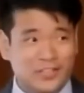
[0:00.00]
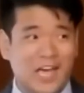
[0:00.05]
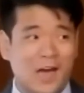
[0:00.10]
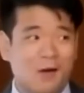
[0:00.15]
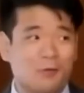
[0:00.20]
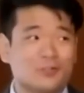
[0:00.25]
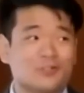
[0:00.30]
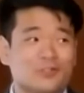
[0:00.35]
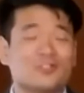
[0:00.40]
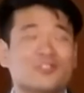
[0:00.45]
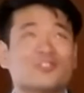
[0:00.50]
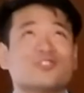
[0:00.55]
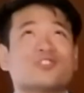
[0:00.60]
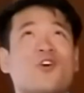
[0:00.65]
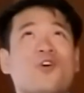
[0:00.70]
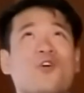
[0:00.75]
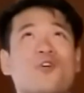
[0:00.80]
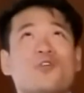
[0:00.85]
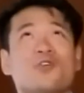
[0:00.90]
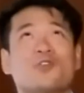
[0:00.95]
I was
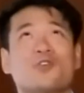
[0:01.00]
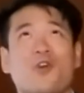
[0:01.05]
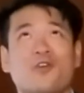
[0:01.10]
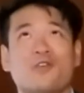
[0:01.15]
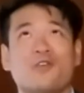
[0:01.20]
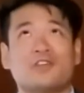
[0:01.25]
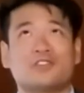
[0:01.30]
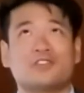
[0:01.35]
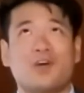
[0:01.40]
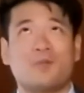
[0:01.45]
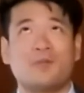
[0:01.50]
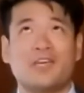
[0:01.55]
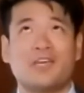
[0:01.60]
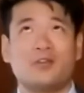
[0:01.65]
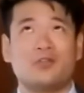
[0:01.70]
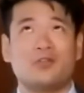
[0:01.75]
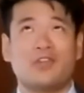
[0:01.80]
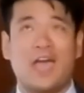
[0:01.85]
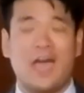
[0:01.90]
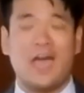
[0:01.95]
so nervous coming into
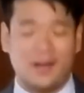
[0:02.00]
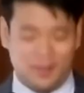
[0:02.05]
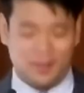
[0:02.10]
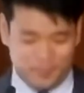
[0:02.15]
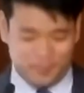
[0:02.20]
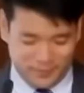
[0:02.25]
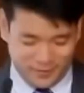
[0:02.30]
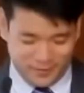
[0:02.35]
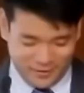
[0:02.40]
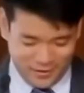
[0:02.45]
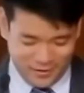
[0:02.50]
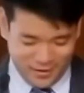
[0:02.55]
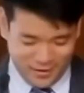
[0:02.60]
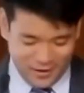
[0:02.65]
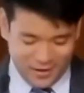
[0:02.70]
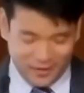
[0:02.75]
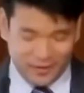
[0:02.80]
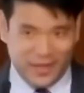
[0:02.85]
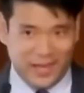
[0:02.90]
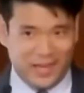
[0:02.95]
TANIP.
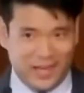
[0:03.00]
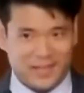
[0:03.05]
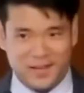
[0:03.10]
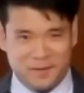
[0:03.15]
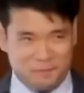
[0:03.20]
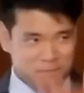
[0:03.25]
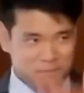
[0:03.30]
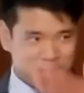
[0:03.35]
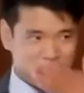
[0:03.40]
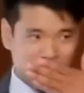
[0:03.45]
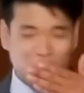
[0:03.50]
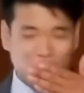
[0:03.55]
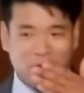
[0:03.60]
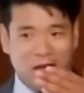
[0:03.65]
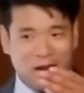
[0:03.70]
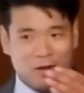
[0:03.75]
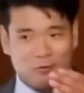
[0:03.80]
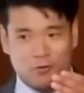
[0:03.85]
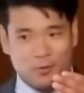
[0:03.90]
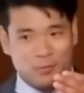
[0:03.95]
Like, we had
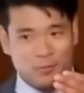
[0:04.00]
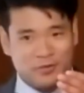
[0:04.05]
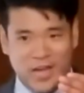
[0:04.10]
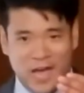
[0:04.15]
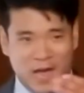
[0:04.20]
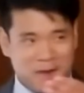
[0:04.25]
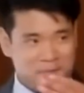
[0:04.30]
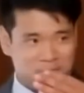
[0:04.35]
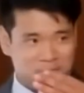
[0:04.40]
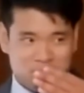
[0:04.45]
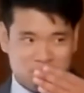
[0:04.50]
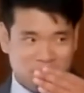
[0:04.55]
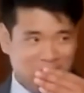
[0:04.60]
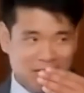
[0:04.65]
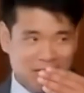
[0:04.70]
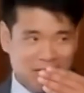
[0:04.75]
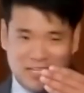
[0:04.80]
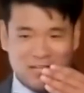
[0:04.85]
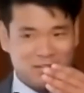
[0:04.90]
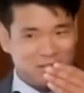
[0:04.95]
a group chat. I
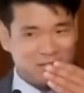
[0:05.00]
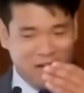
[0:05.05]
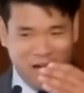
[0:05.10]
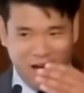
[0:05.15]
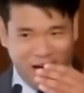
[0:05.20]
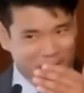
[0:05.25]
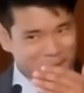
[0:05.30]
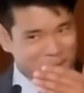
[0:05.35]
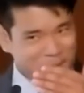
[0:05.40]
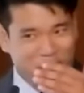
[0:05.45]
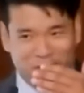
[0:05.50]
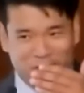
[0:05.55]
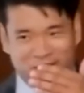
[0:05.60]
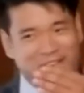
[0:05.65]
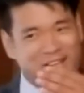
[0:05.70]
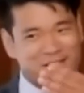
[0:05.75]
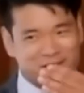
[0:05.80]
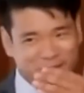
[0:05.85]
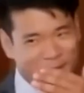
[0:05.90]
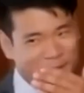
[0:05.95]
did not
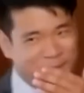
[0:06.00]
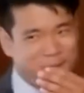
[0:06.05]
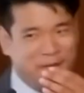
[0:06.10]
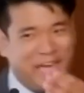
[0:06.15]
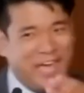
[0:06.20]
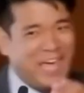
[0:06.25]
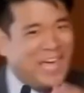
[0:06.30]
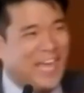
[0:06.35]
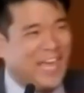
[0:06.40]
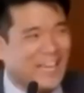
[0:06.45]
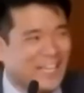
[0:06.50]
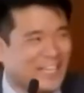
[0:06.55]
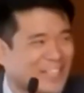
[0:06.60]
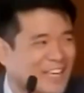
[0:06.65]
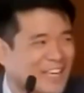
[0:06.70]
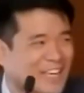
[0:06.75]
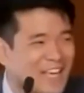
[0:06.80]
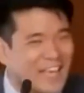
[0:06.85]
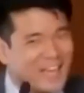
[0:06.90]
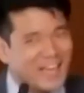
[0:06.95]
participate
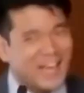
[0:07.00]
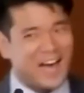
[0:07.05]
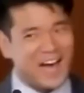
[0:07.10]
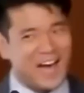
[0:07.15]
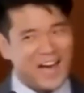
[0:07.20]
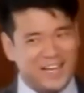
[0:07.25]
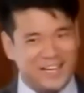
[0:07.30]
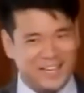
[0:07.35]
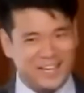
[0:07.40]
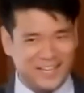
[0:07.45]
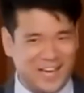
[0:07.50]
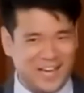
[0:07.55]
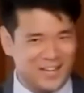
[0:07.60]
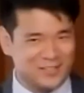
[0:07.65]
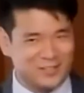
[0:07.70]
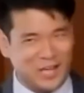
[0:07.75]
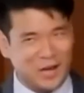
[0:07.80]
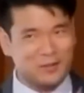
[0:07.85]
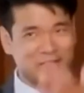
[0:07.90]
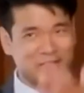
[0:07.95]
because
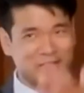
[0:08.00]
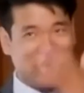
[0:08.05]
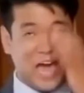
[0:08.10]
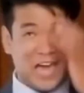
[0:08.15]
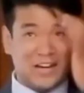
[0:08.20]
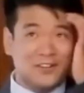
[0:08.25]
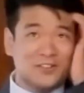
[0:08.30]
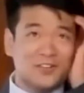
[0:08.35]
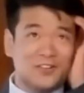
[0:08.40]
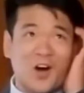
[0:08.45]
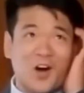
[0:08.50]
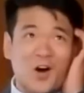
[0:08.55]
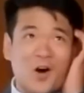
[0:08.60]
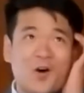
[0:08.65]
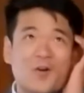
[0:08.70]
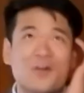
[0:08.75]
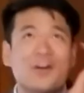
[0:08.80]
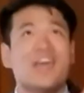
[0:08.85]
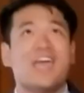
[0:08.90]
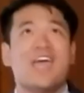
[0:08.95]
I was like, I don't
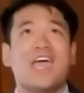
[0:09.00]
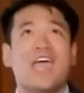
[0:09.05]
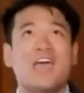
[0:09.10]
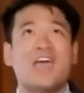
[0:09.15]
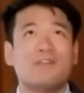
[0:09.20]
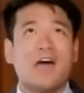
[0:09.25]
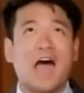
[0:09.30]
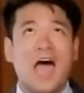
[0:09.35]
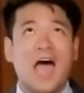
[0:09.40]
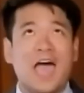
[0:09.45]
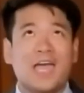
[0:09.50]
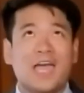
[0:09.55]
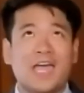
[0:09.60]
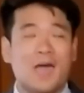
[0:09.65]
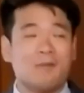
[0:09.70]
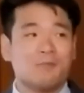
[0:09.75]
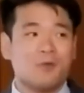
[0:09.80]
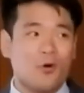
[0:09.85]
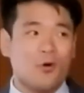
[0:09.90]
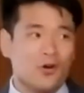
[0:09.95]
know if I
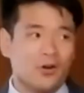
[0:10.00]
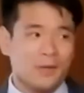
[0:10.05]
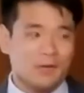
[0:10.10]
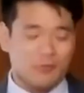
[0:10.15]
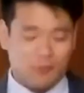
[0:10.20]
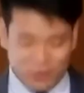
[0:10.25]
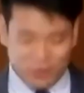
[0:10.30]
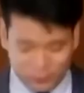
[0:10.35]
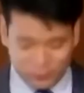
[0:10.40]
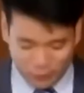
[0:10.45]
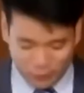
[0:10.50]
am going to be friends with